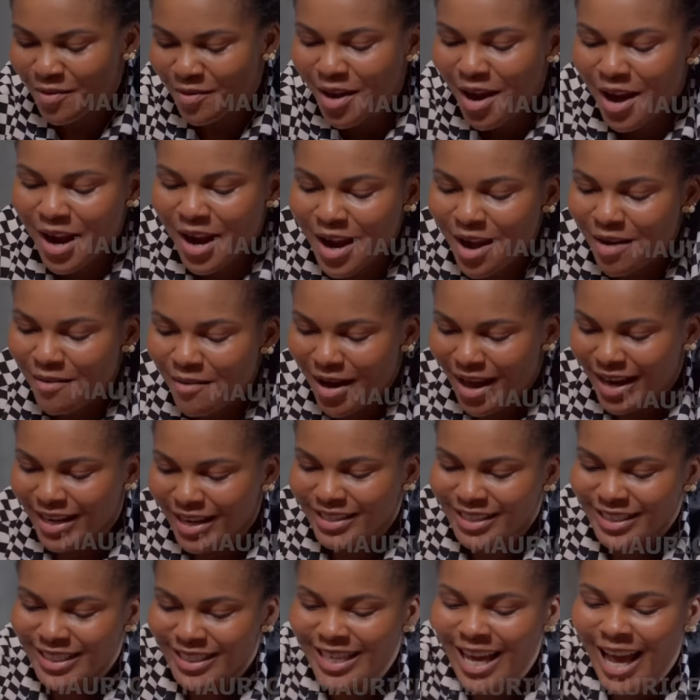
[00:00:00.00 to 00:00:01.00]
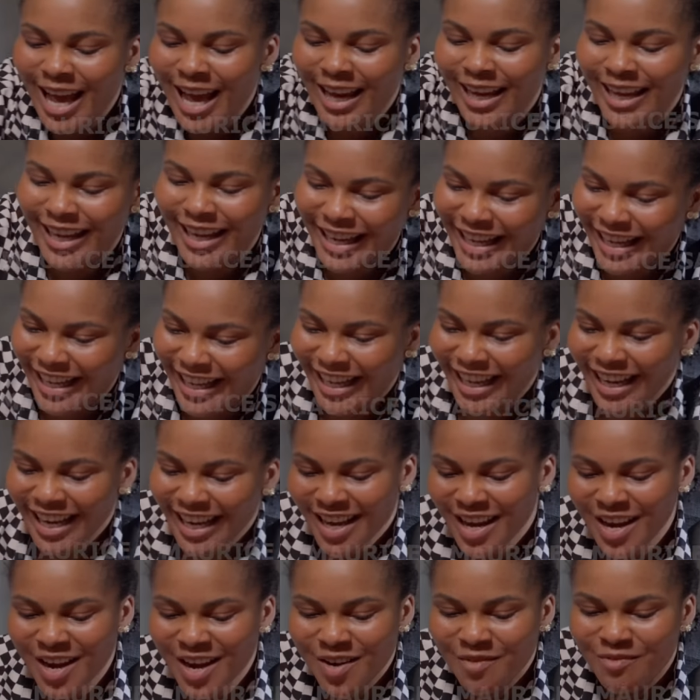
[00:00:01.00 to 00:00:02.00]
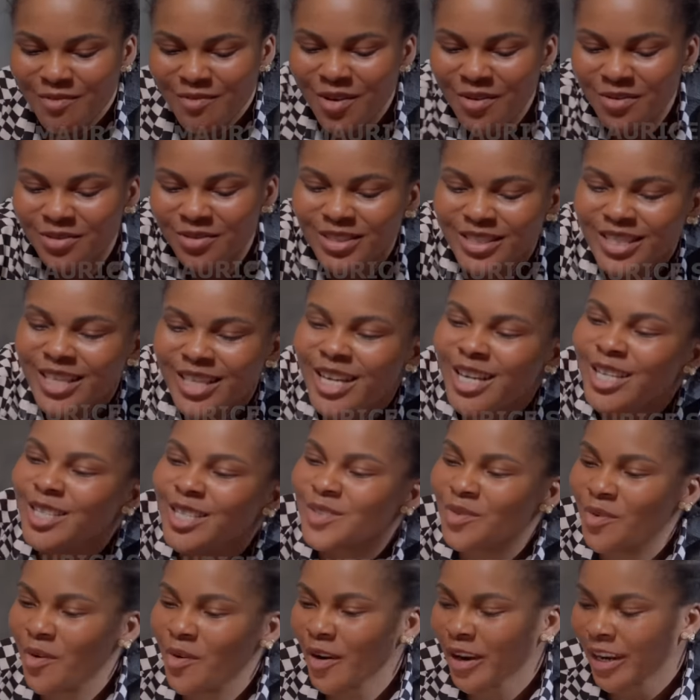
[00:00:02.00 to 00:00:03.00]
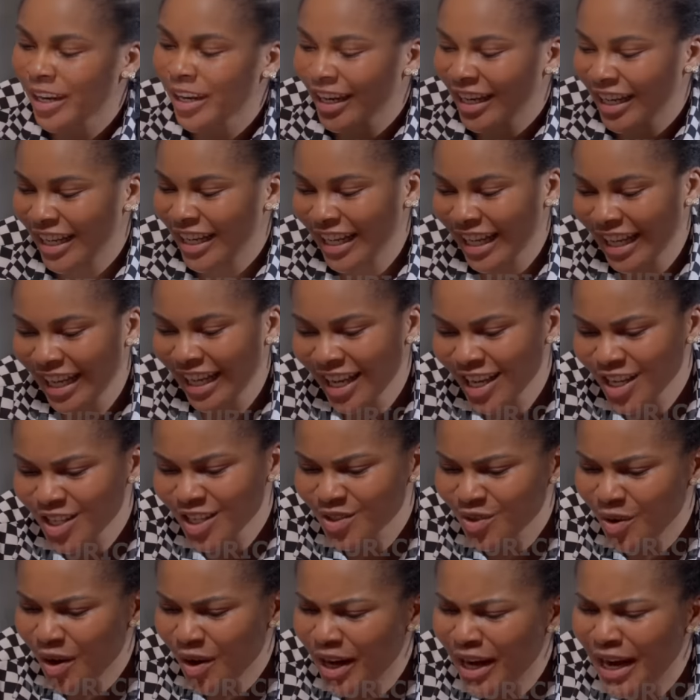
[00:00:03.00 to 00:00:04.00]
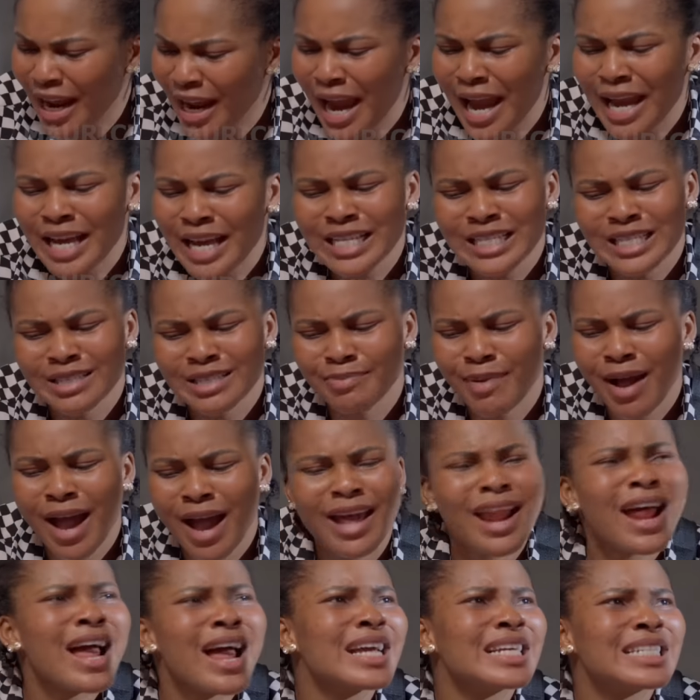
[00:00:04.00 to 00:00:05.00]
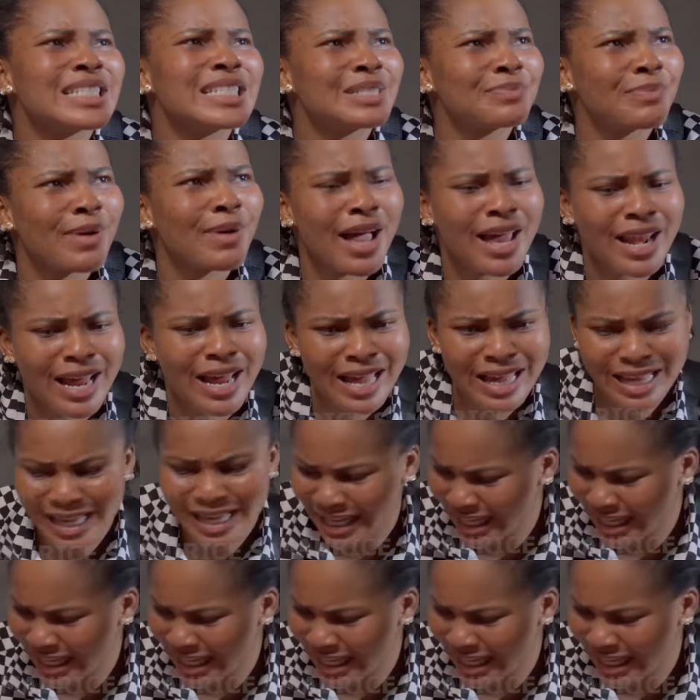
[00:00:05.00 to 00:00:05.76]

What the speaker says: be are barangiagi. Mo will see this one. This one na espara, espara.